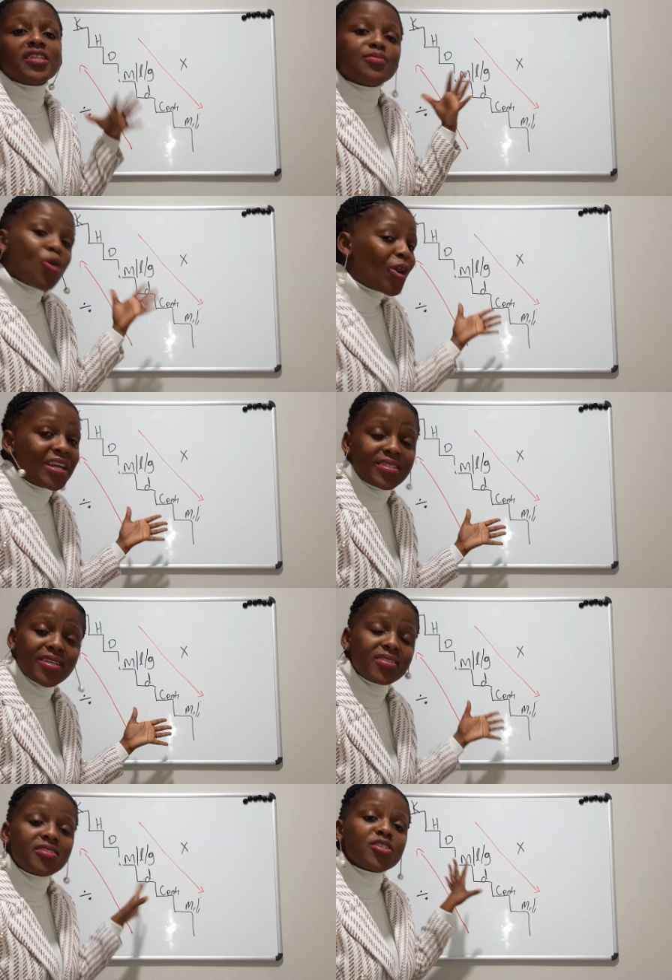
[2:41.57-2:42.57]
or a
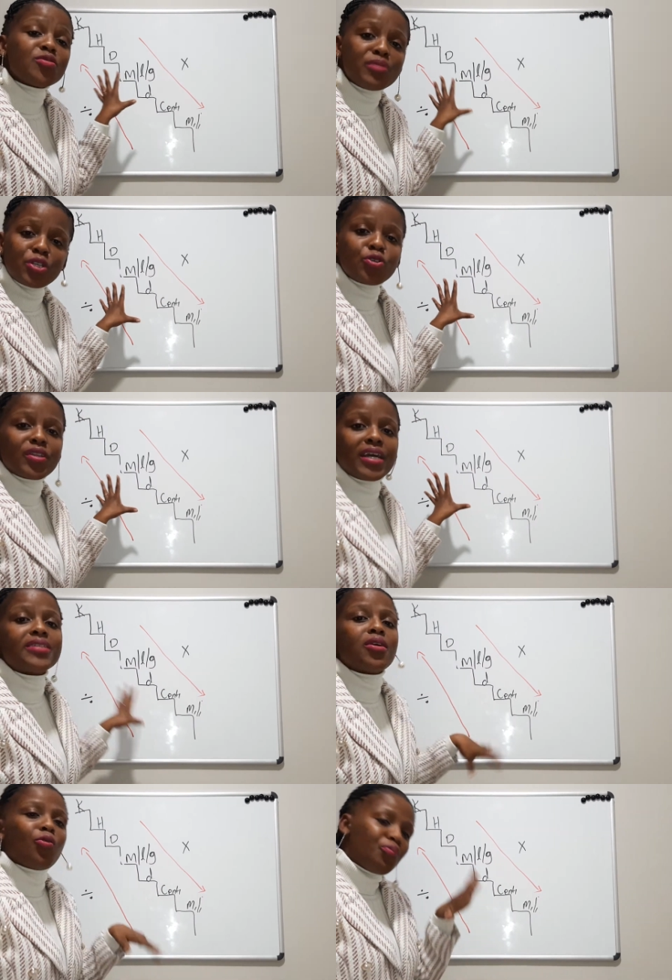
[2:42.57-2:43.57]
test, just make sure that
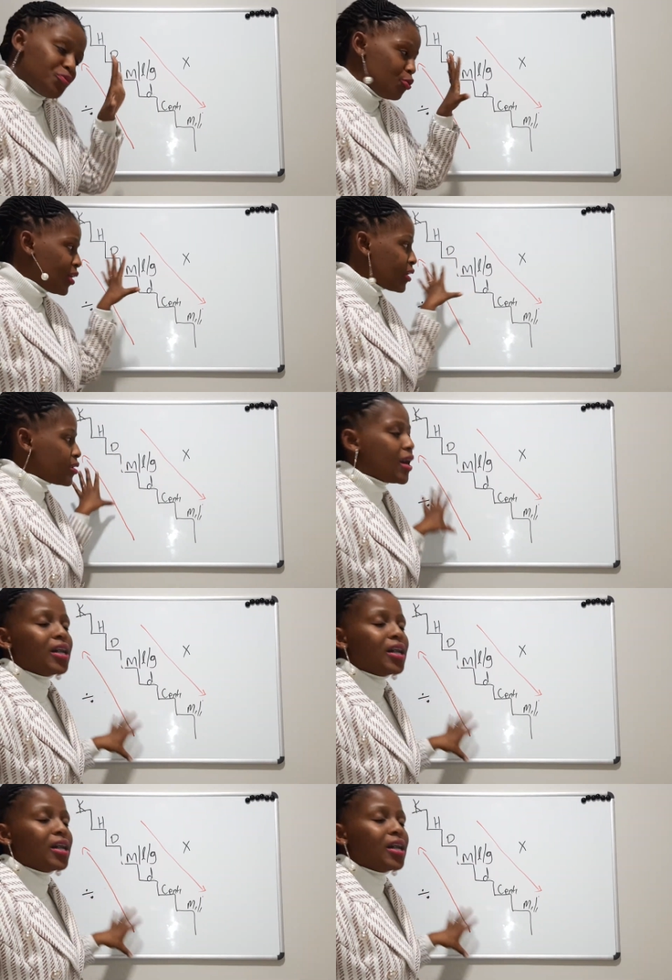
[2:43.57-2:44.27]
you can